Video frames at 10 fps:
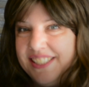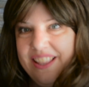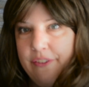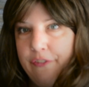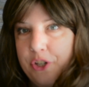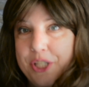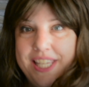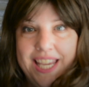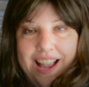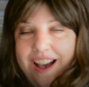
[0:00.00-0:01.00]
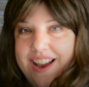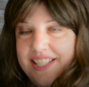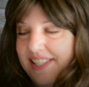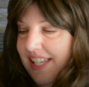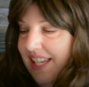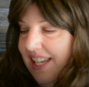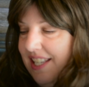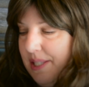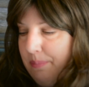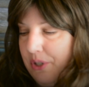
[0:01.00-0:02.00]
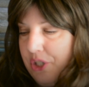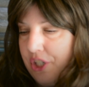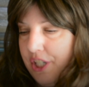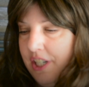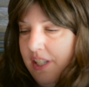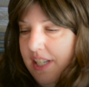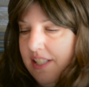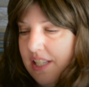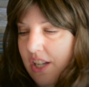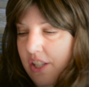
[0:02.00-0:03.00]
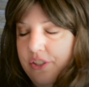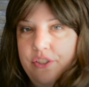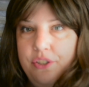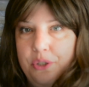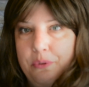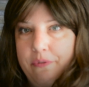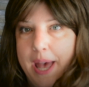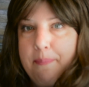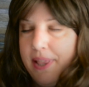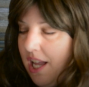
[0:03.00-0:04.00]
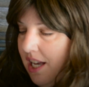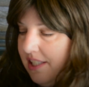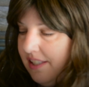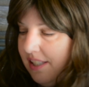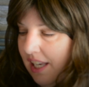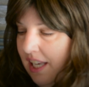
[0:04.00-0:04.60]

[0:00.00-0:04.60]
The first thing I see is a brochure. It's called New Vet Plus.